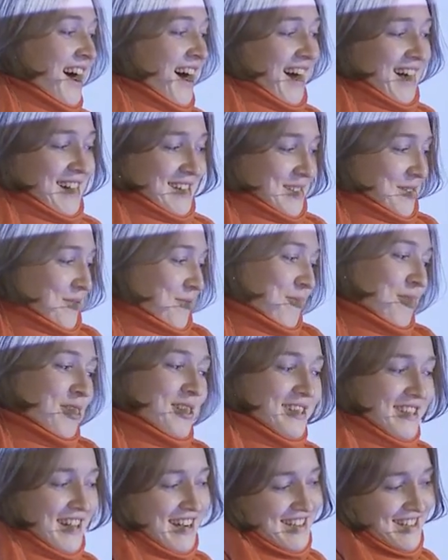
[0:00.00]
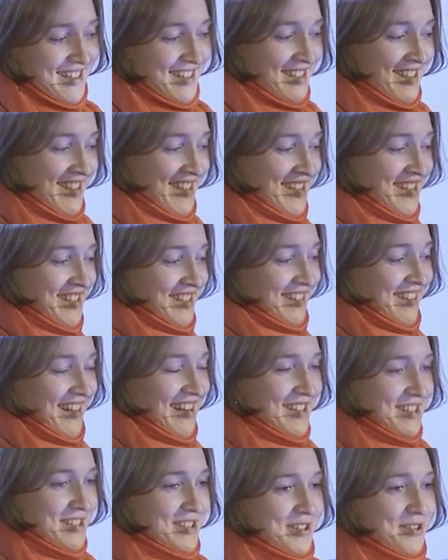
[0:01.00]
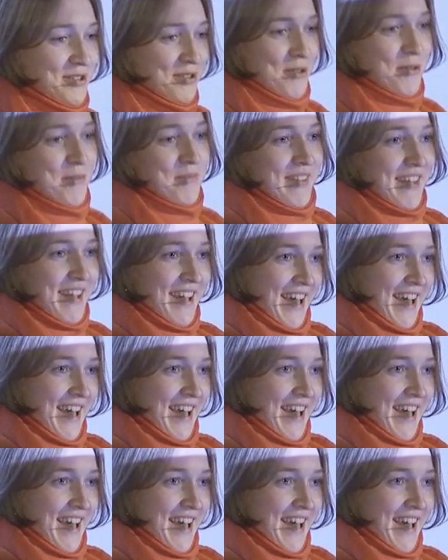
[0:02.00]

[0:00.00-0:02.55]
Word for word: ask, what does this class do?